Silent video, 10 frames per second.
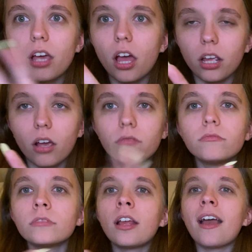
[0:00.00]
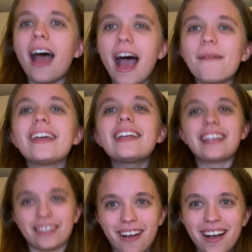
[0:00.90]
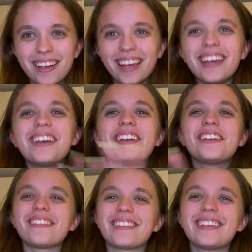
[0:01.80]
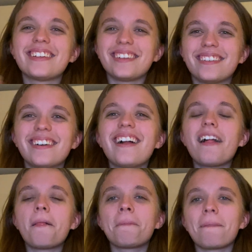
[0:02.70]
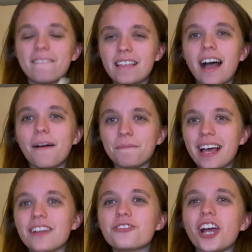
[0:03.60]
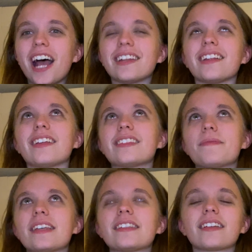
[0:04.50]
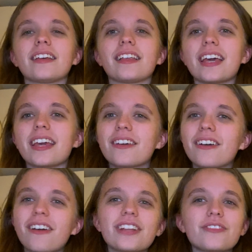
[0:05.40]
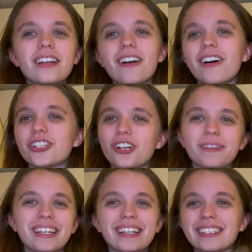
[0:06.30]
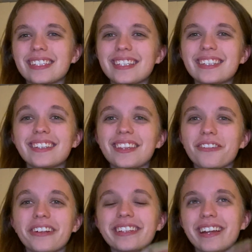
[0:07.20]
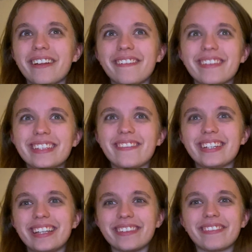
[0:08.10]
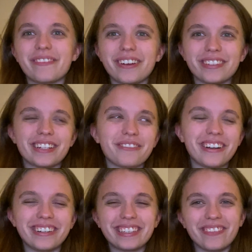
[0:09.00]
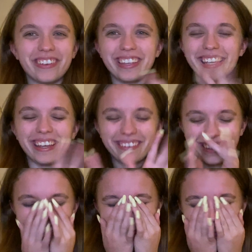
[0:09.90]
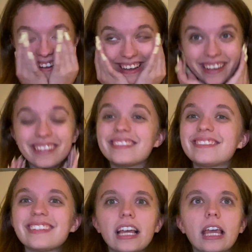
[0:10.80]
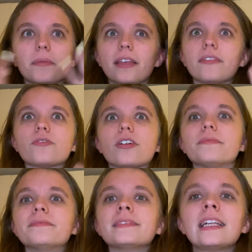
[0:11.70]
Anywho, I made a TikTok to that trend, and it's basically like graduating college all because the world didn't end when I was 17. So I'm gonna post it tomorrow. It's gonna be really cute, and I can't believe it's real.